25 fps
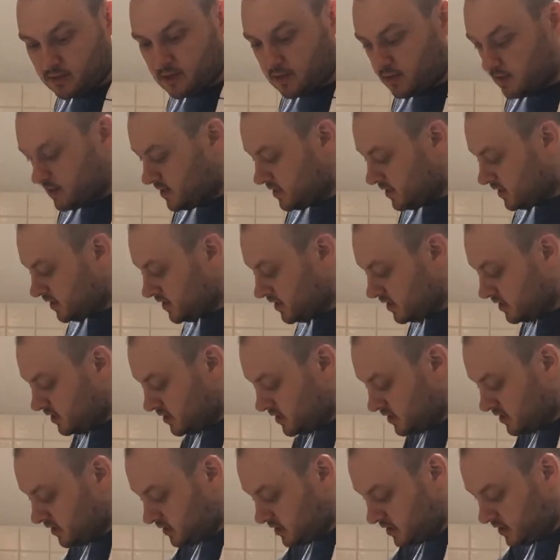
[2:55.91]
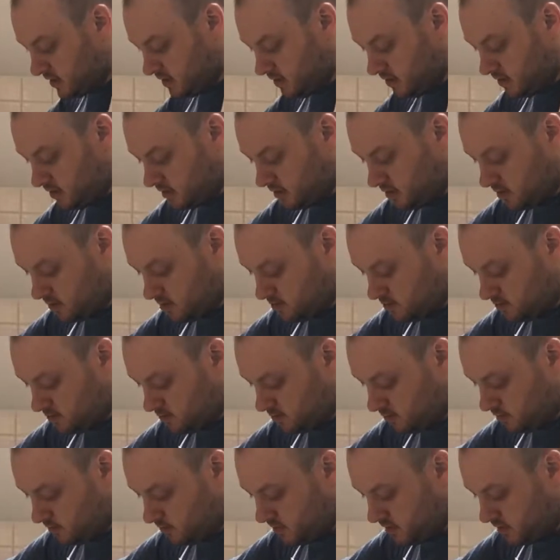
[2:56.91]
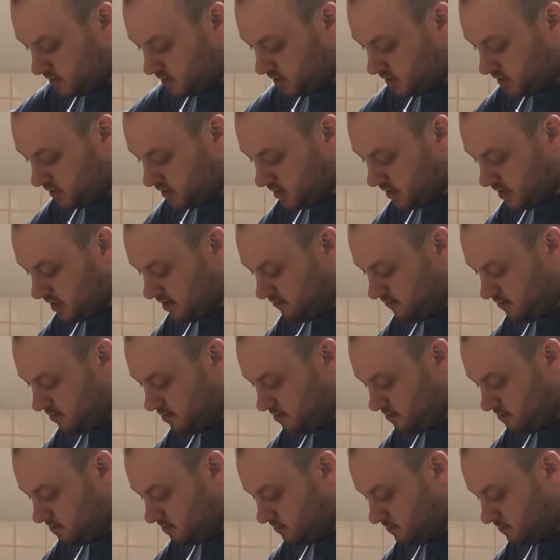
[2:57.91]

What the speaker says: And then set it aside, so mix this together.